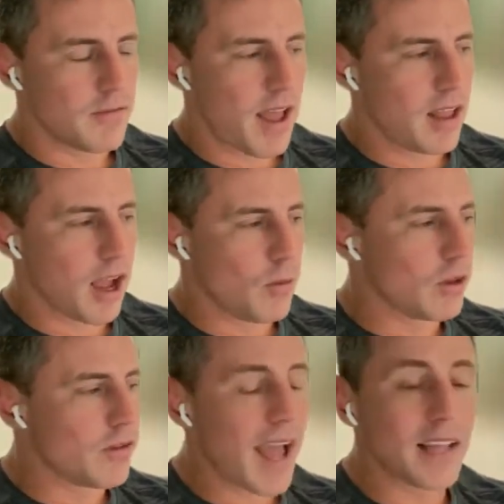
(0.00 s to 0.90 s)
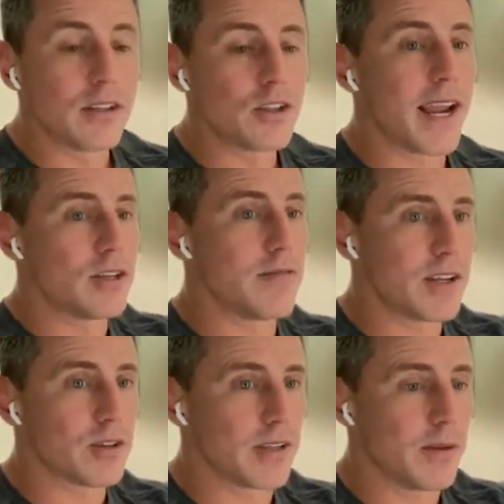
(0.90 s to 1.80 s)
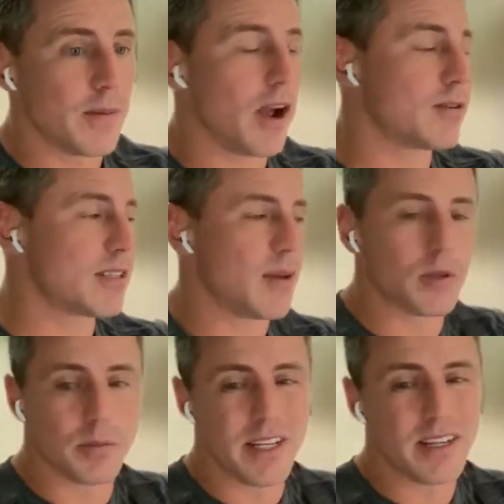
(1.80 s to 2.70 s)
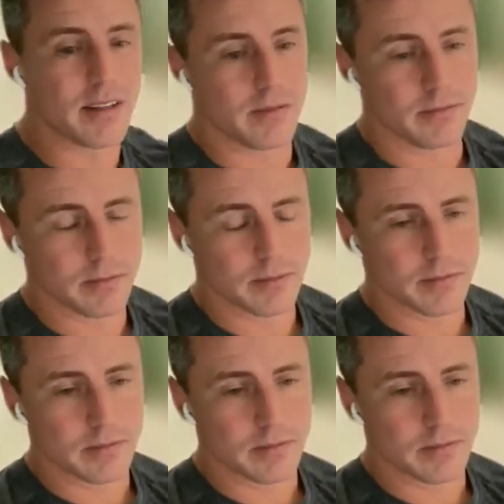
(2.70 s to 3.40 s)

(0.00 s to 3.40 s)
that I would have had to change eventually anyway. I was just able to predict it.